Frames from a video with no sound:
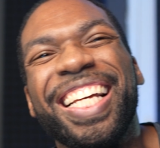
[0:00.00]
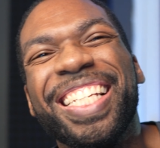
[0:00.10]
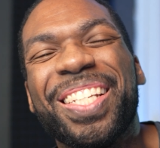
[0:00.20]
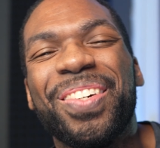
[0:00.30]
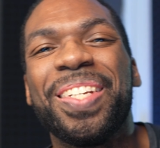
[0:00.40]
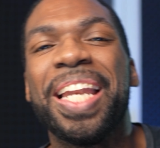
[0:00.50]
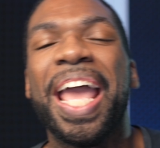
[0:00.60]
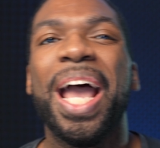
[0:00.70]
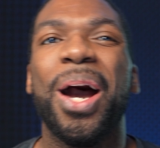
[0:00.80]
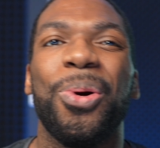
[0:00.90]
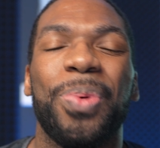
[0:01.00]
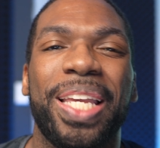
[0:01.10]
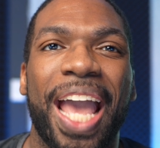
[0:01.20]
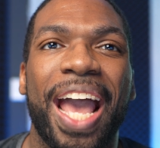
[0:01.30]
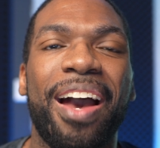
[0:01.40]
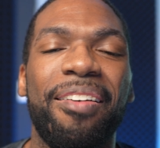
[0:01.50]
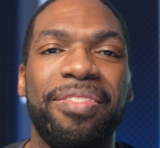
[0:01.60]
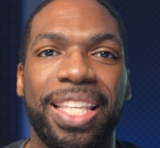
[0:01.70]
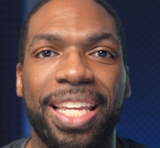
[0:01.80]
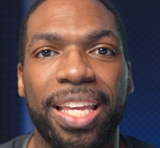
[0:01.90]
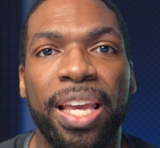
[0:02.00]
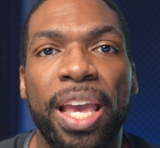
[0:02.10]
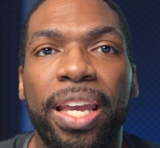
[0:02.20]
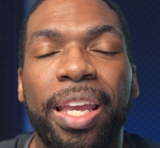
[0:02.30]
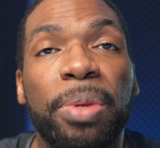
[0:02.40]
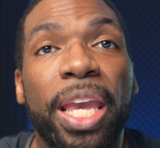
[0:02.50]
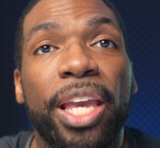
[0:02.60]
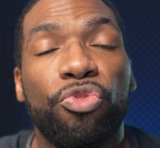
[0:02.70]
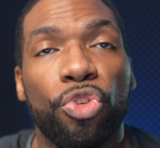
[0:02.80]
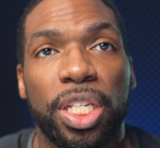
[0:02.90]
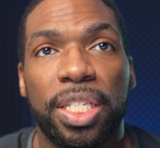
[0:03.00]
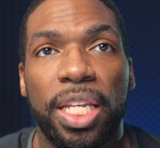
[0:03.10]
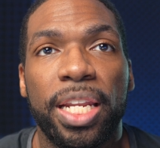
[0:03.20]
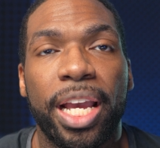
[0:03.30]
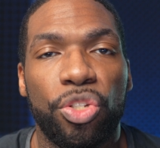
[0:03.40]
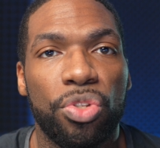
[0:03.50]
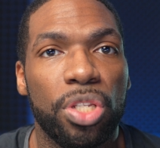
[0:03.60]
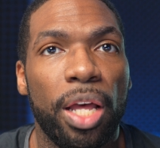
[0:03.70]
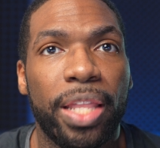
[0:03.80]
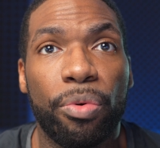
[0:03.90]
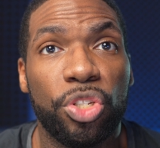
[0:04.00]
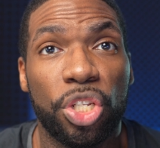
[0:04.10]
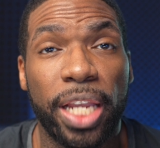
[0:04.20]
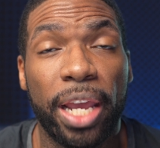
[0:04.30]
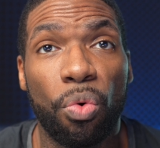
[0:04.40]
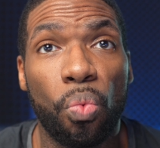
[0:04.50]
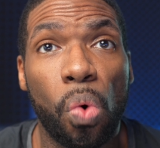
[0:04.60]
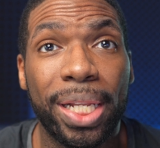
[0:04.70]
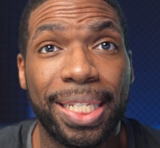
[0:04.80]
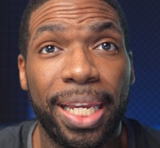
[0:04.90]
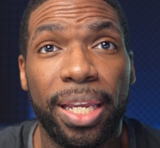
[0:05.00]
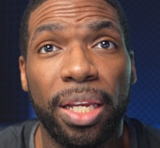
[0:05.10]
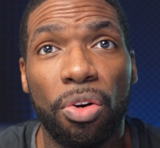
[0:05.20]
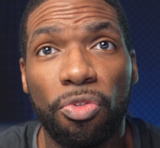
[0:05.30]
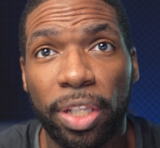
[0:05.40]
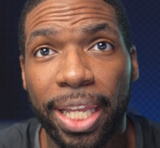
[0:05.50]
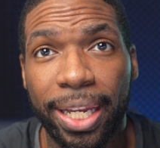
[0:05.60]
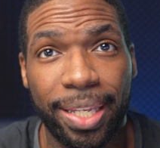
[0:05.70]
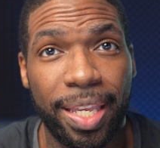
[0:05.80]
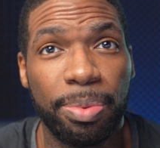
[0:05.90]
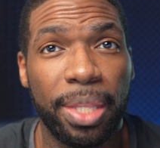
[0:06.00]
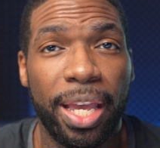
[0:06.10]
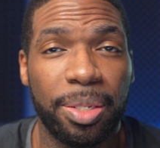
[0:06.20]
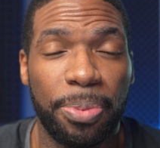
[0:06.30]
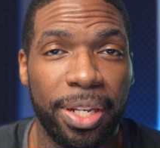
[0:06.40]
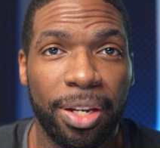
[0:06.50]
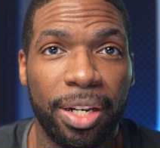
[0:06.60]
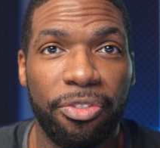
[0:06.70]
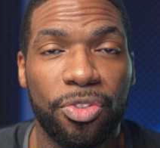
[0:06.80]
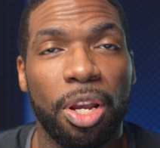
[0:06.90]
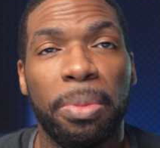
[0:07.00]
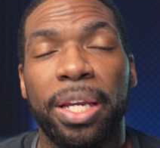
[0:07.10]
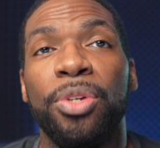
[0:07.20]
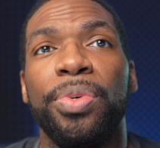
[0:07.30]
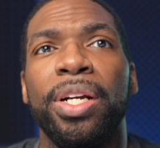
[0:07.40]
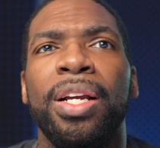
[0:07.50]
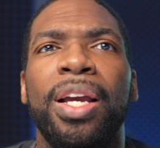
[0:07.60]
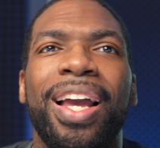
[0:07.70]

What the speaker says: So now we have the MKH416. As you saw, that was just kind of one take. Hopefully I can keep that depending on if you saw my underwear.